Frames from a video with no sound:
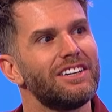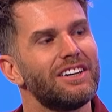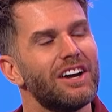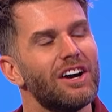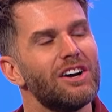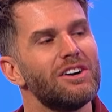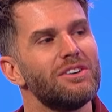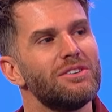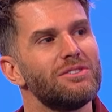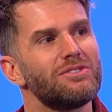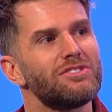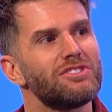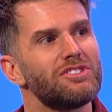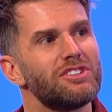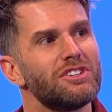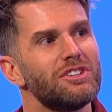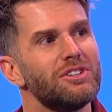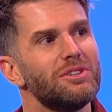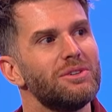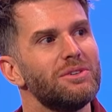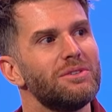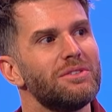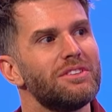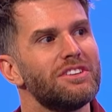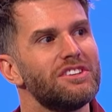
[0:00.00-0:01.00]
goes
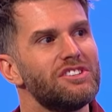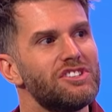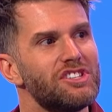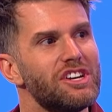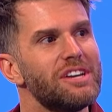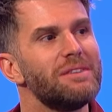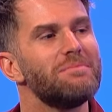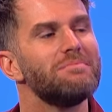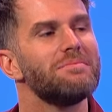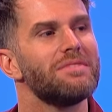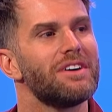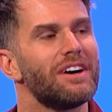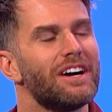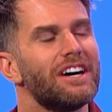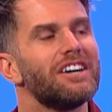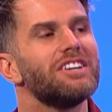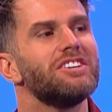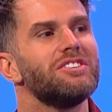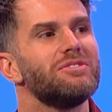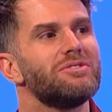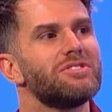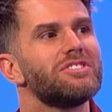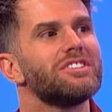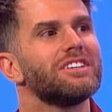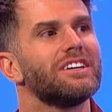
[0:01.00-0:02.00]
to the gym that I
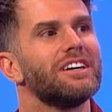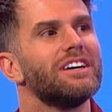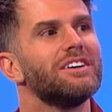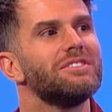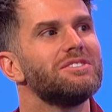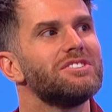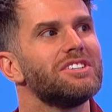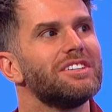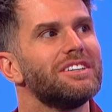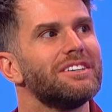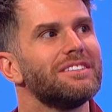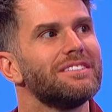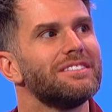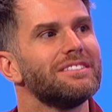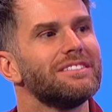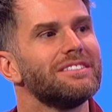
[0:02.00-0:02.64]
used to go to.